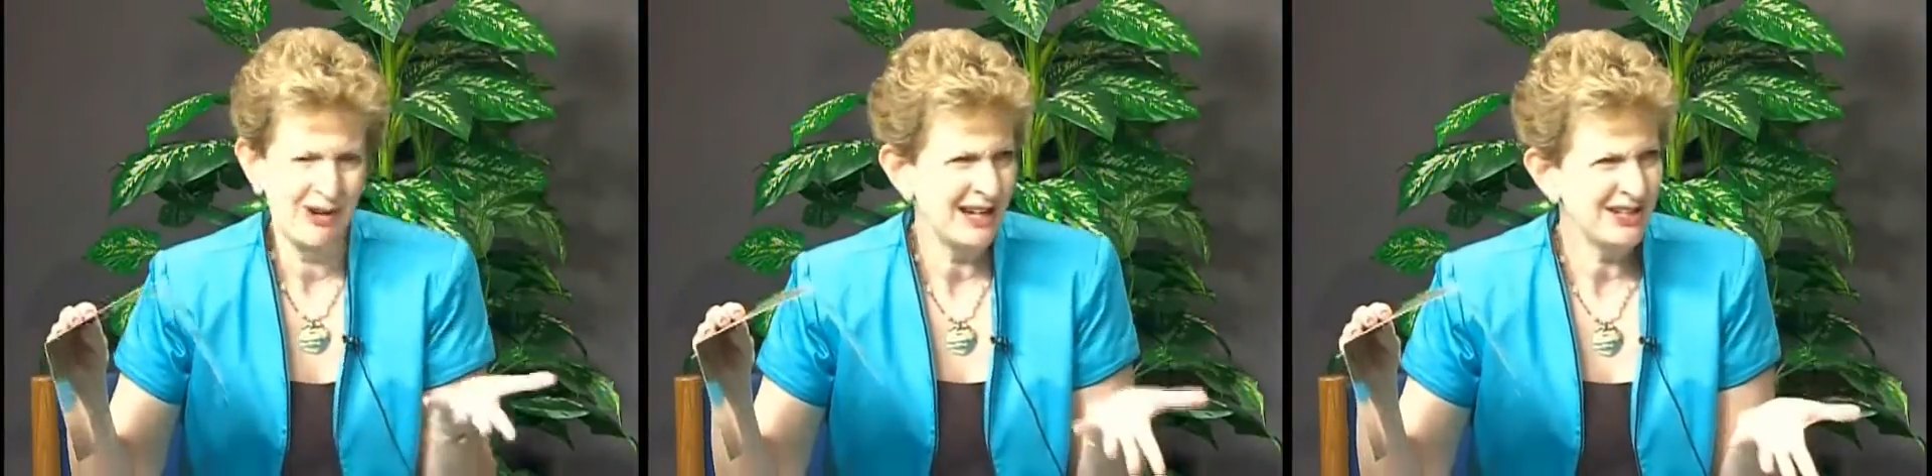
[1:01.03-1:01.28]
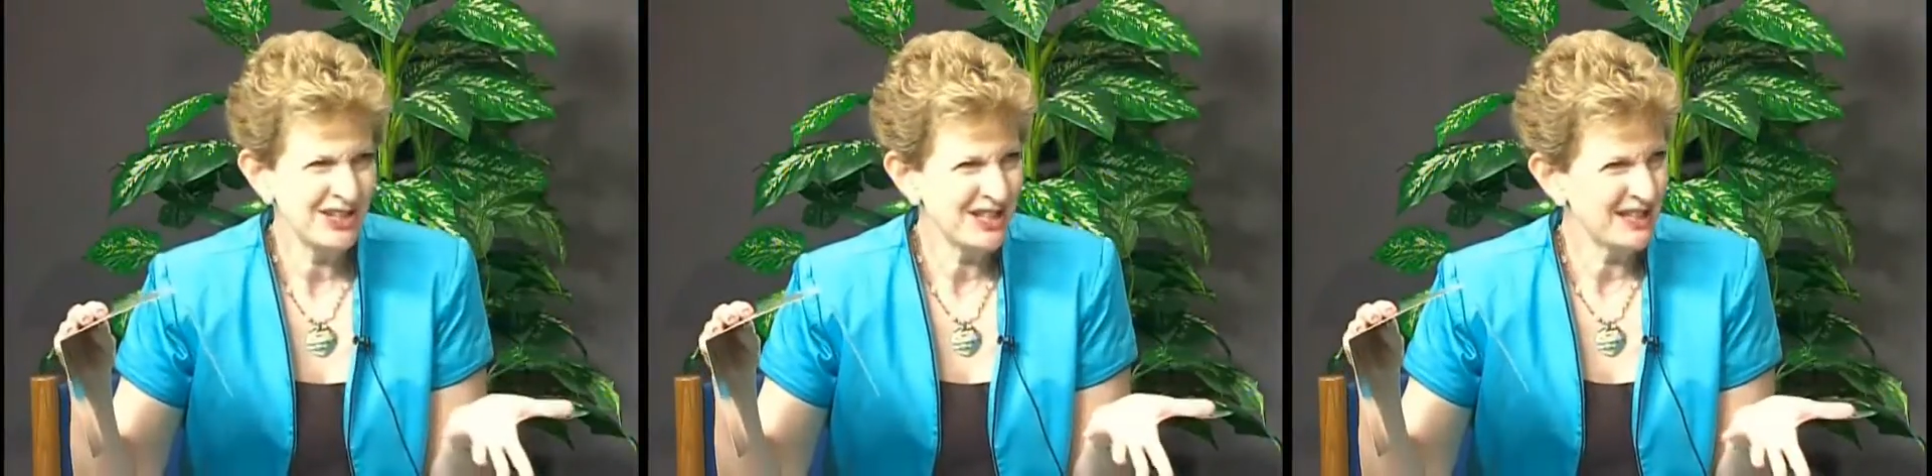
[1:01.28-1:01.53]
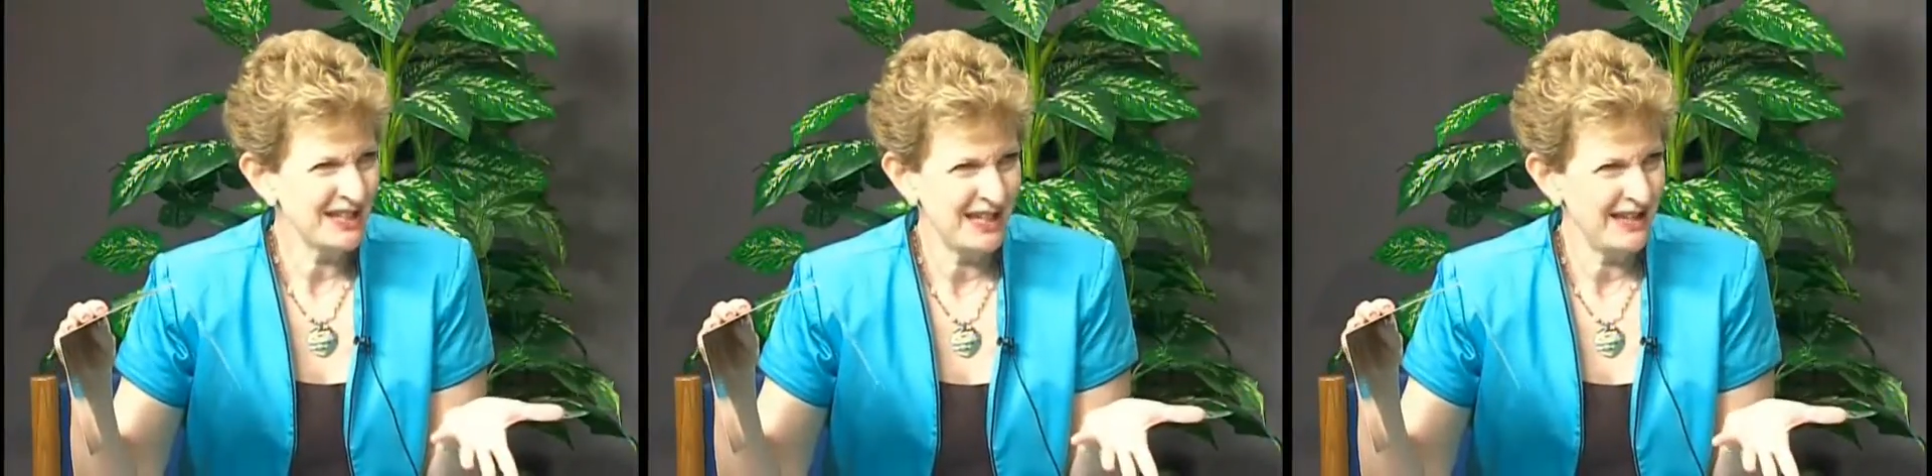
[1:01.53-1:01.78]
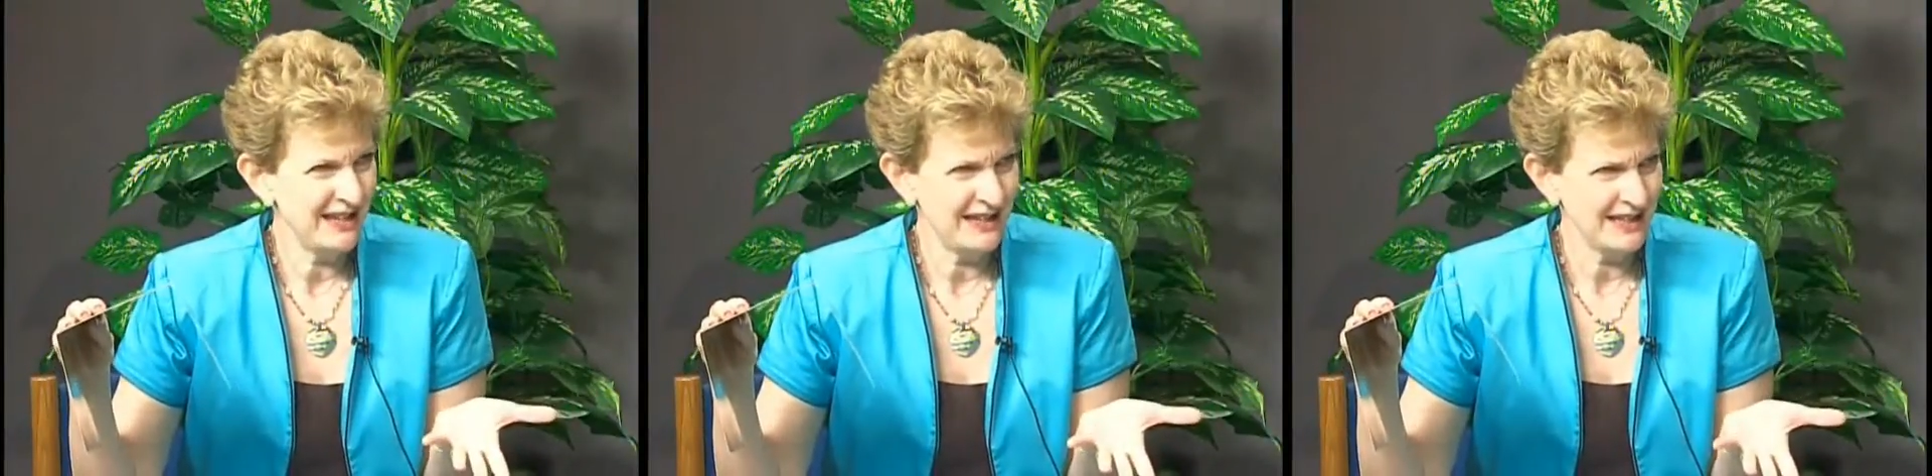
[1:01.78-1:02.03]
why does she
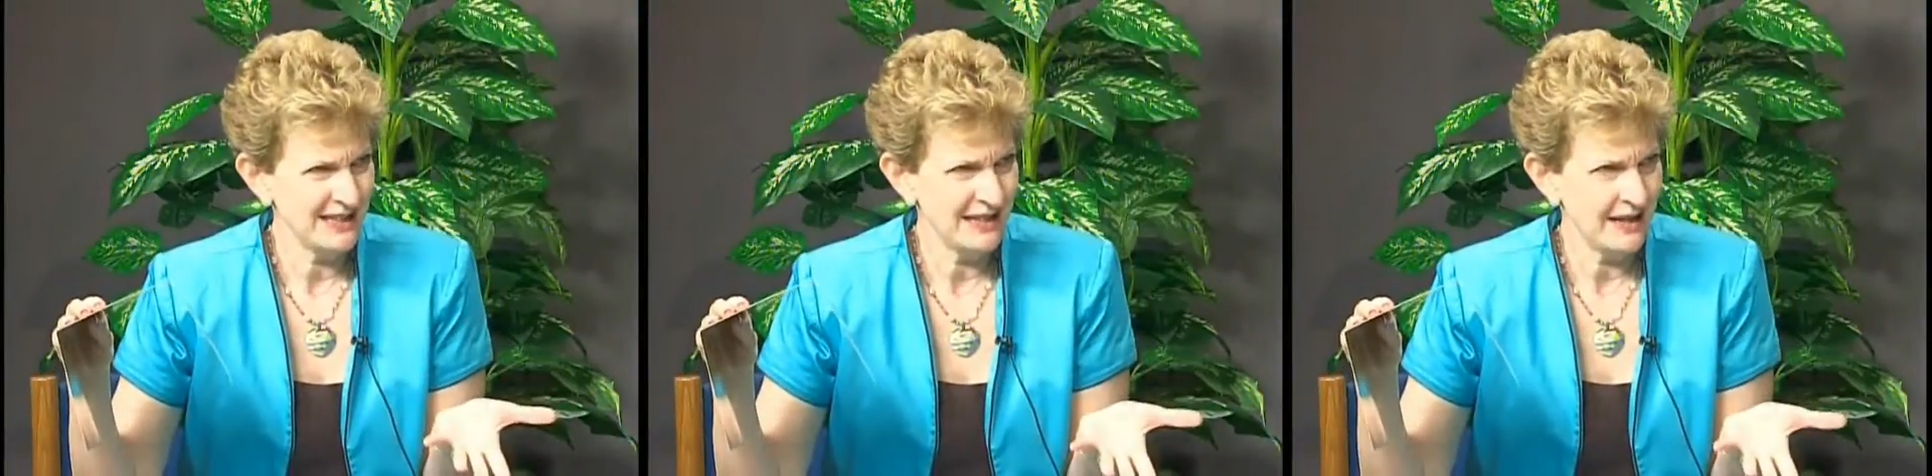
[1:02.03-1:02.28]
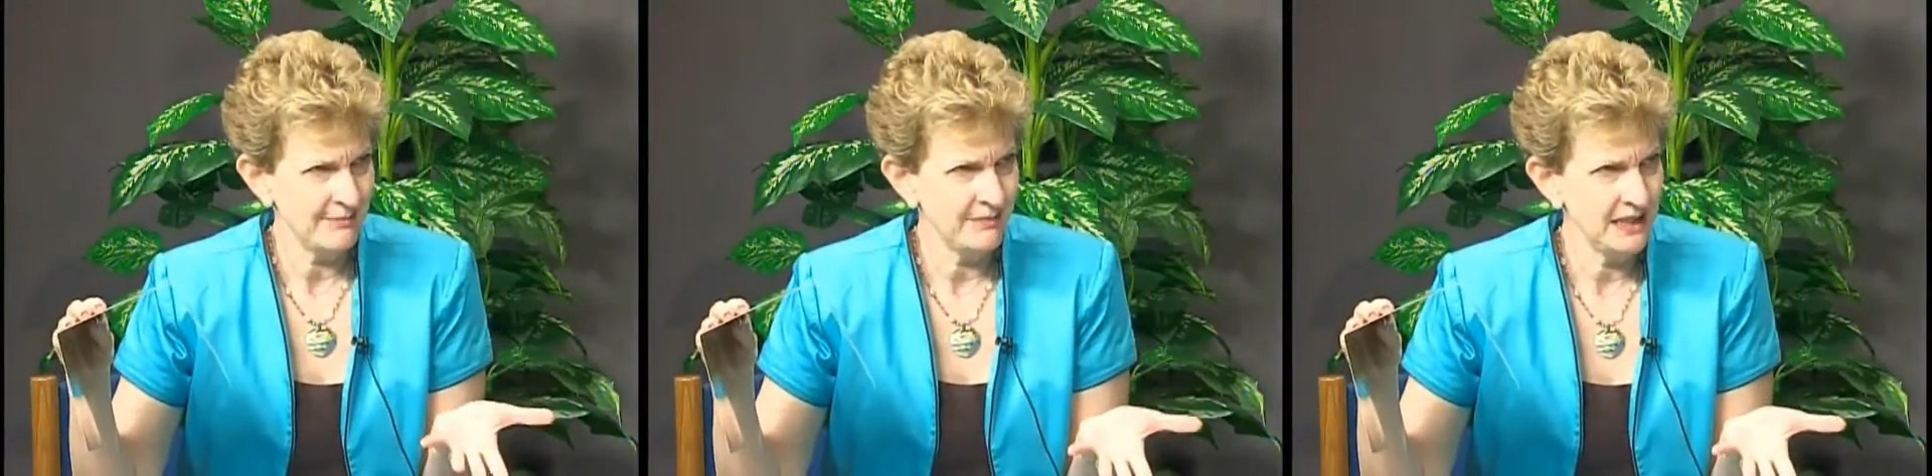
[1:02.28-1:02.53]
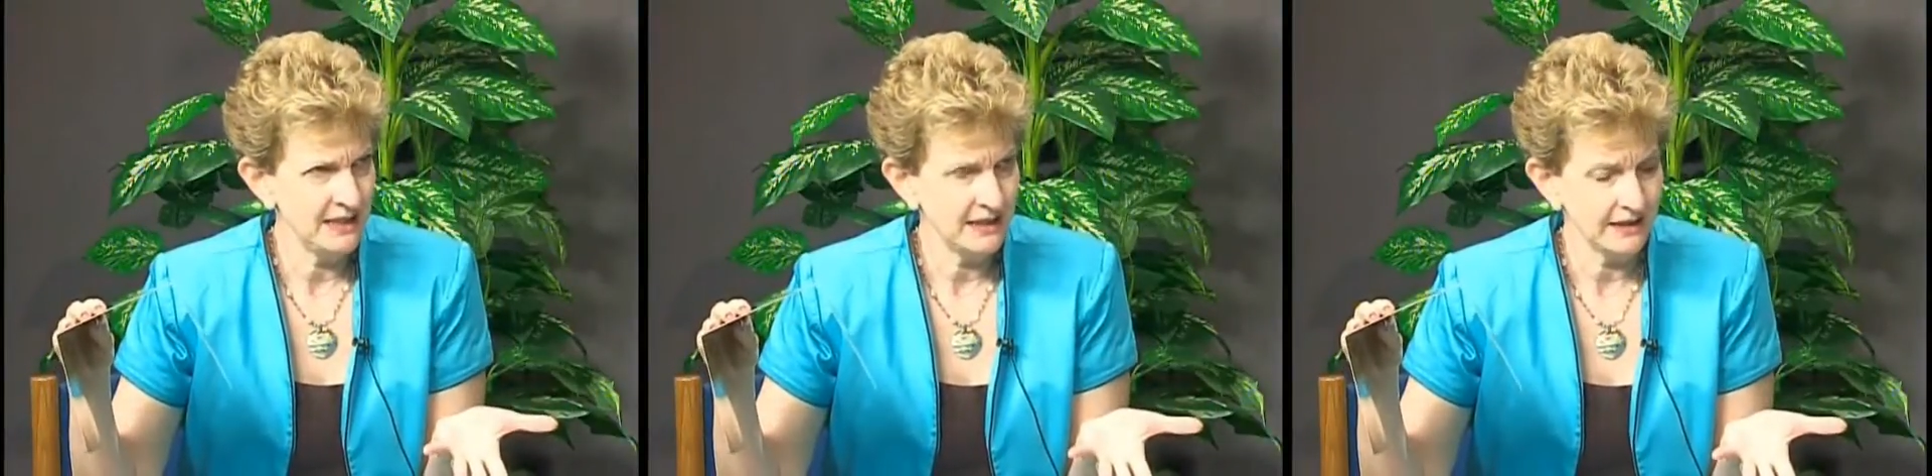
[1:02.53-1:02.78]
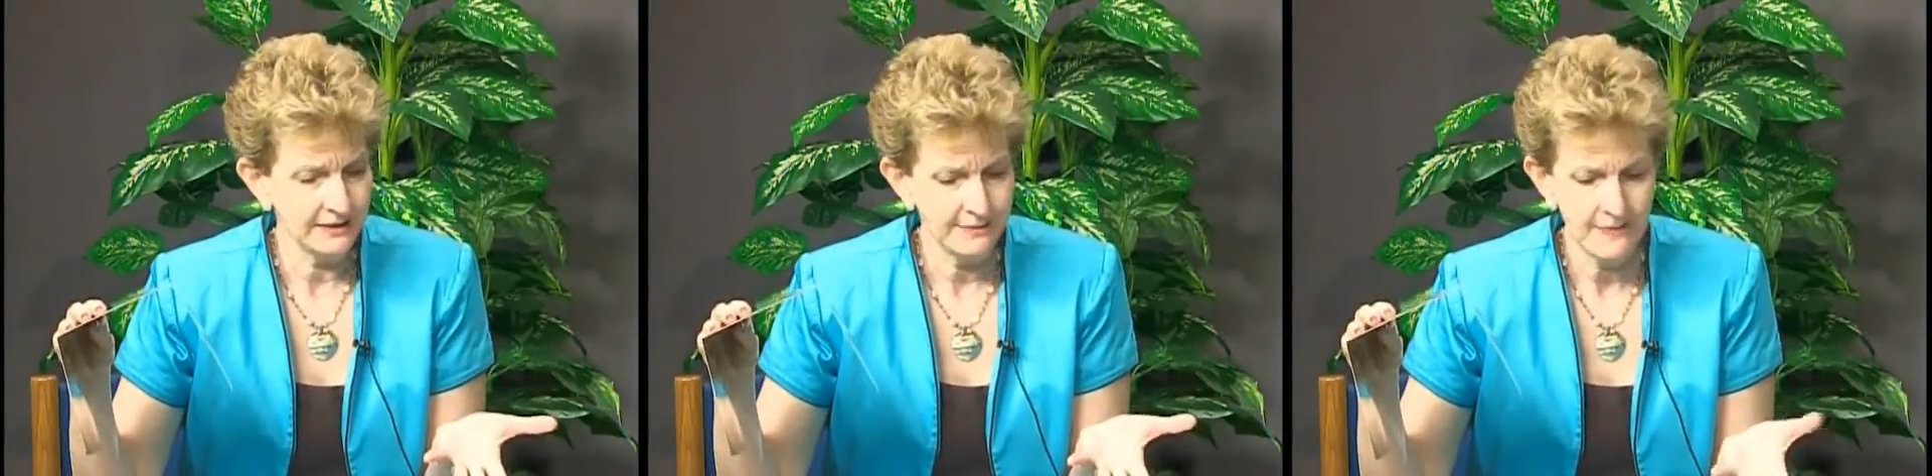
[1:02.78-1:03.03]
say that has that
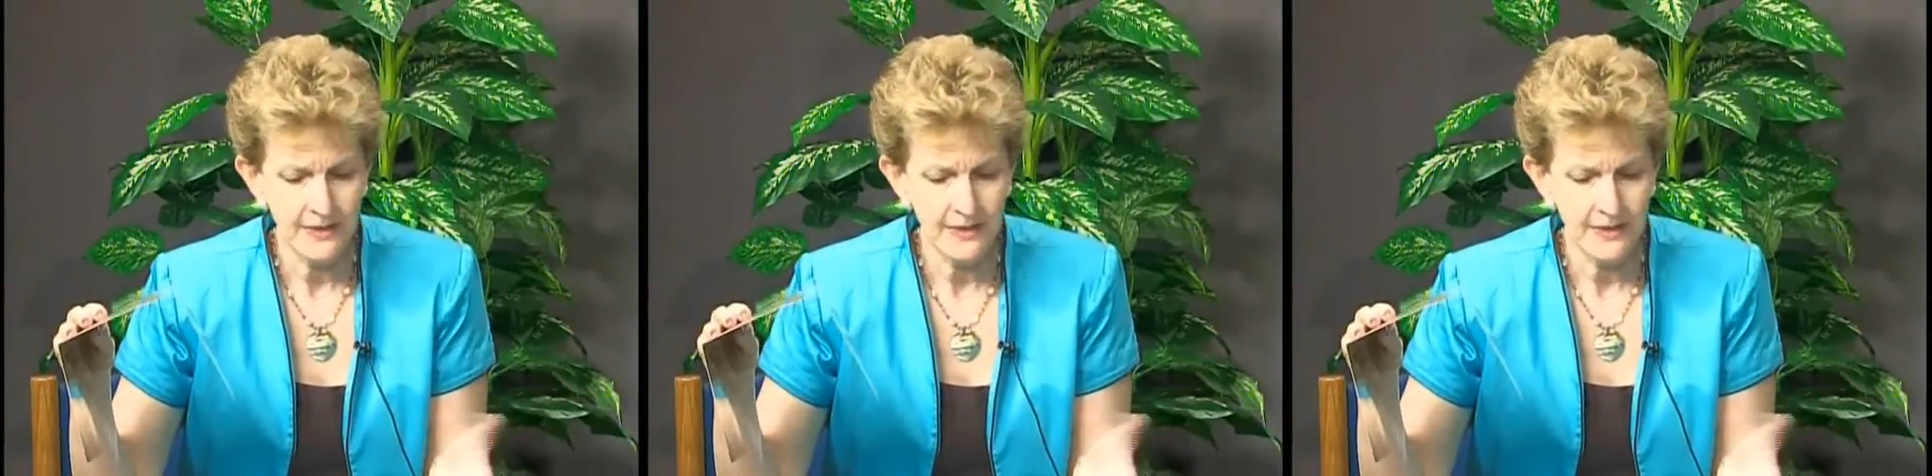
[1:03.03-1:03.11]
meaning?